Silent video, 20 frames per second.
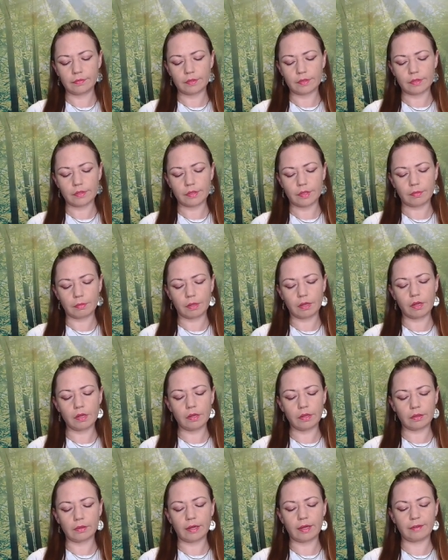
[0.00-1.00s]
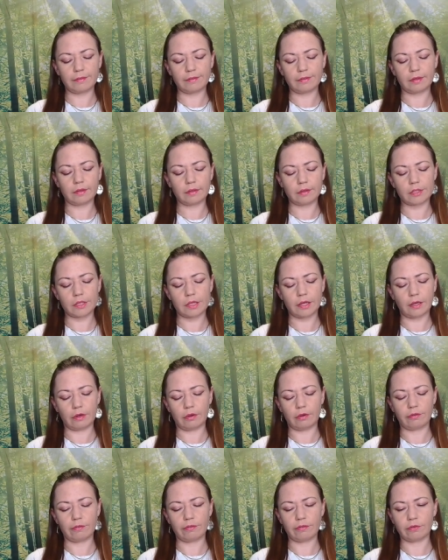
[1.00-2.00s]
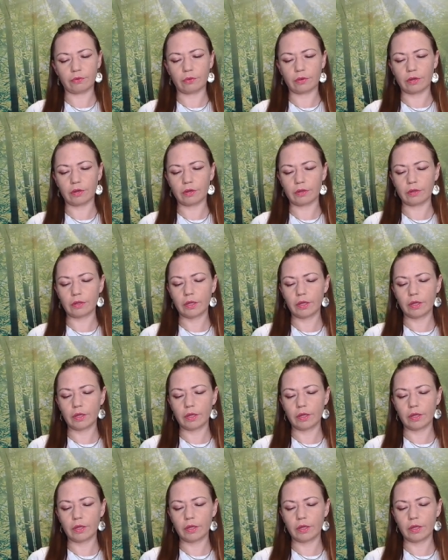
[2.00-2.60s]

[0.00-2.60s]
Some holographic tarot for